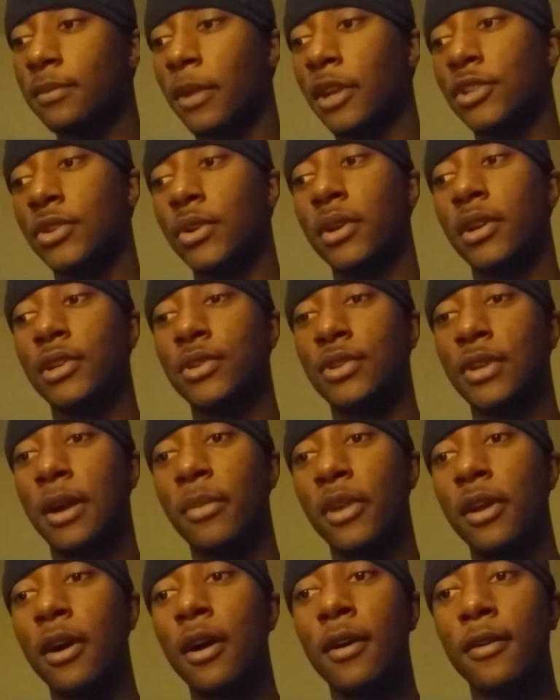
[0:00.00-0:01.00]
my trainer dropped
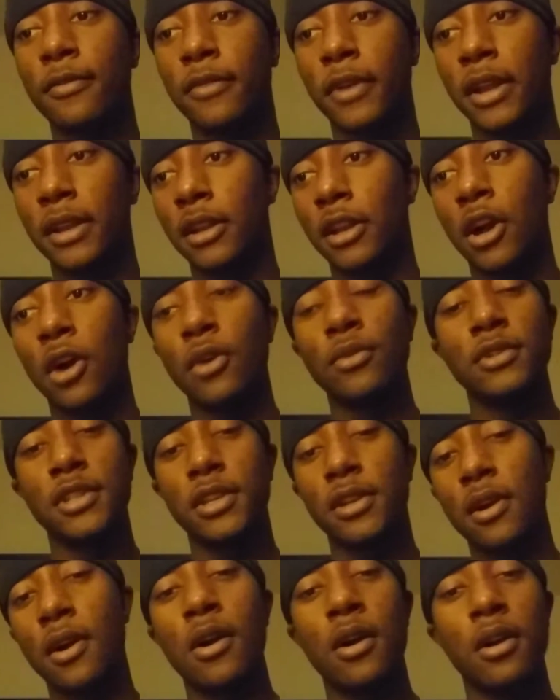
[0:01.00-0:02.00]
me off at the Colton
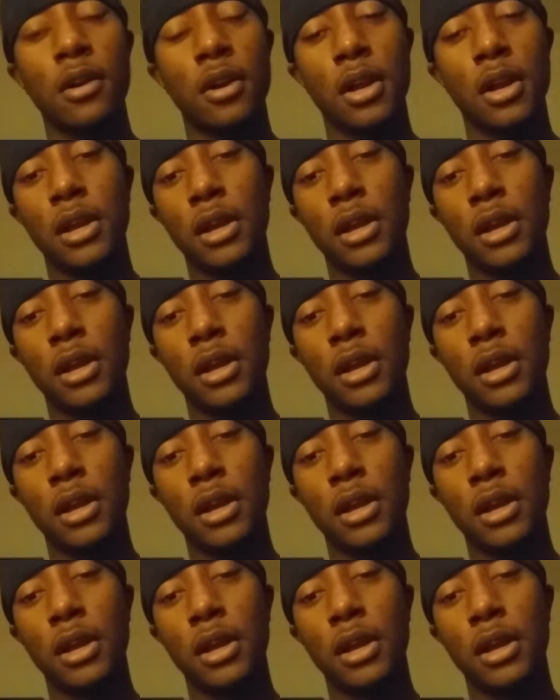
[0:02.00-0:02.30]
yard